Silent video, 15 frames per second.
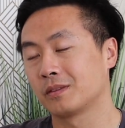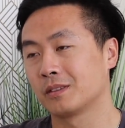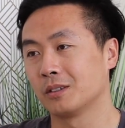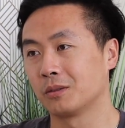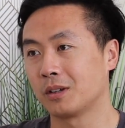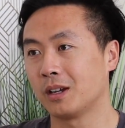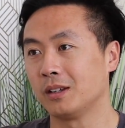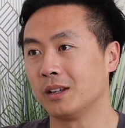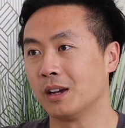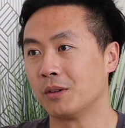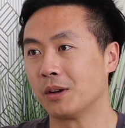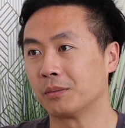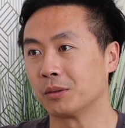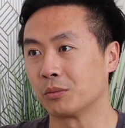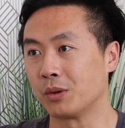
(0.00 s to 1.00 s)
okay, now
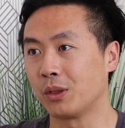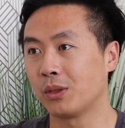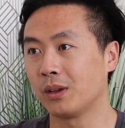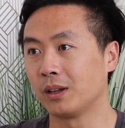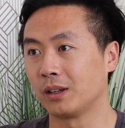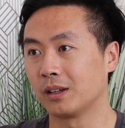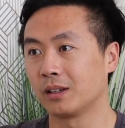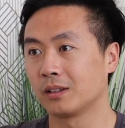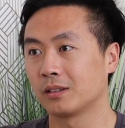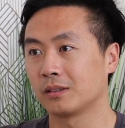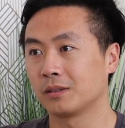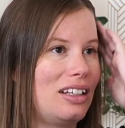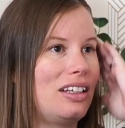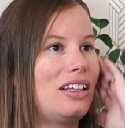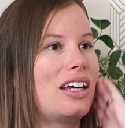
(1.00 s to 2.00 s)
we have to rethink.
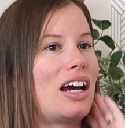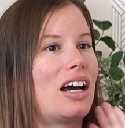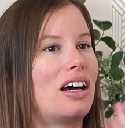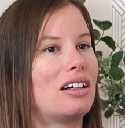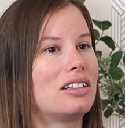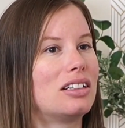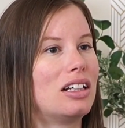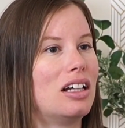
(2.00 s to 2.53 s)
Yeah.